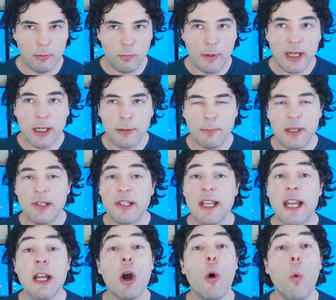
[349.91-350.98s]
we could be
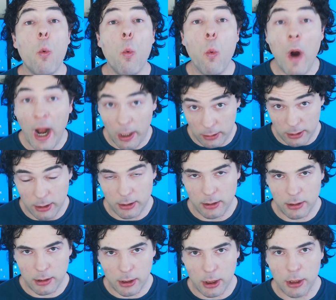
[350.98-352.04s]
seeing well
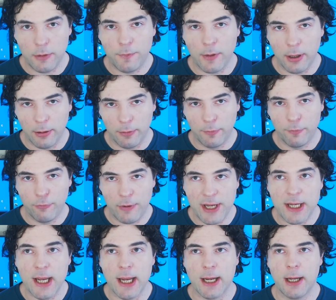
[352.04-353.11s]
over 3
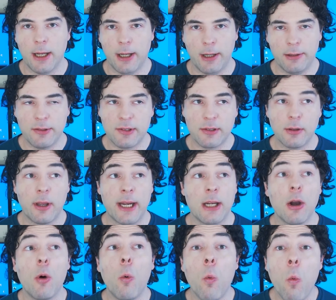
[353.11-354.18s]
gigahertz, like
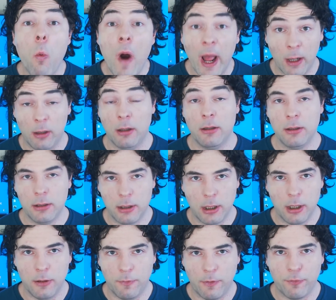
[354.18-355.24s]
well
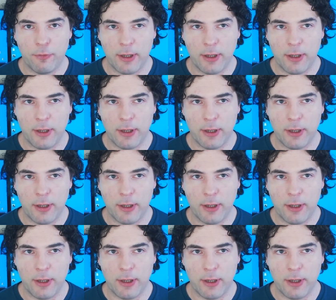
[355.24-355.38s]
over 3